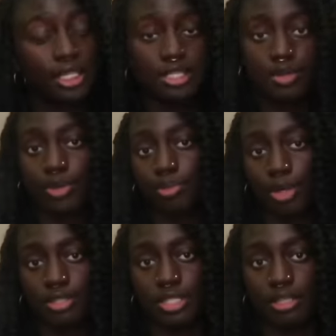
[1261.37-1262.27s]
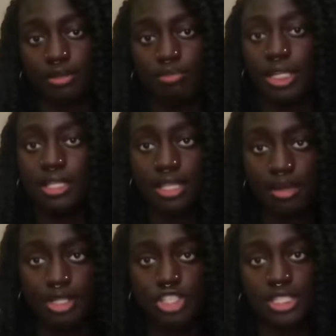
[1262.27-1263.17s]
He is a real person, but his
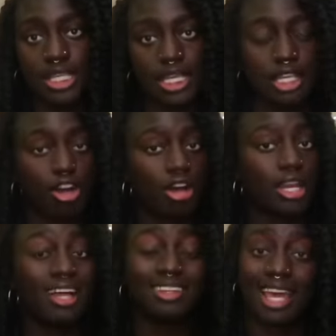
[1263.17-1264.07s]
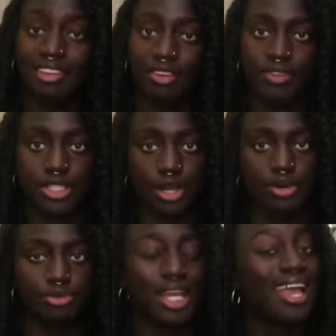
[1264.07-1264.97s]
image has taken on a life of its
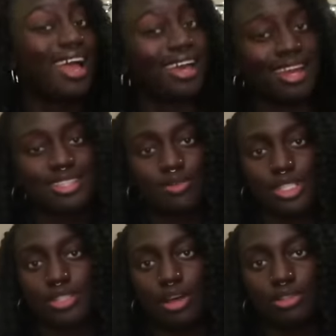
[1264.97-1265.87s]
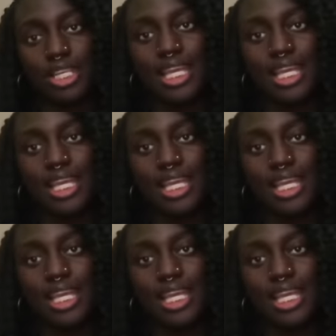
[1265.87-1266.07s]
own, and as a result,